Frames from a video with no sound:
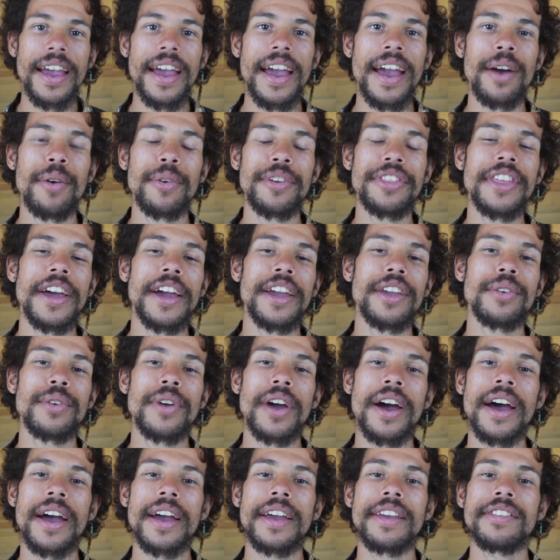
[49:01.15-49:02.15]
And with that, you
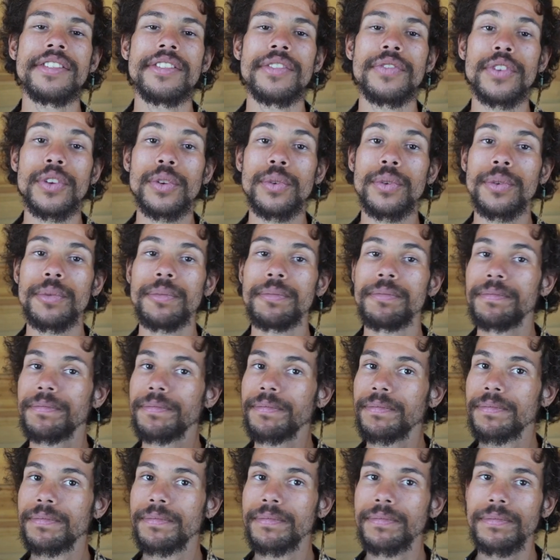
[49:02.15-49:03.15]
guys, if you
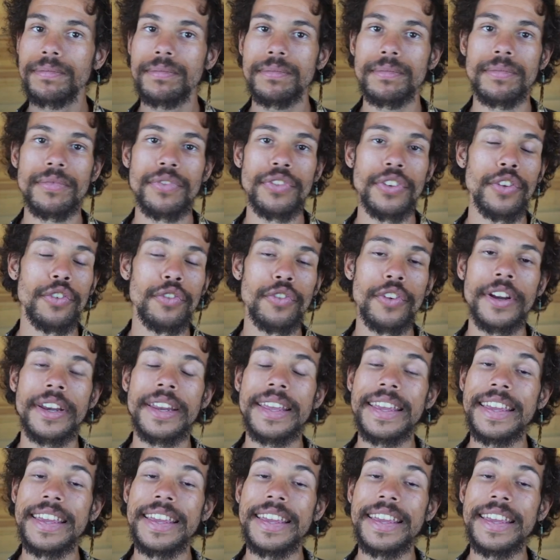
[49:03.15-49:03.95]
feel free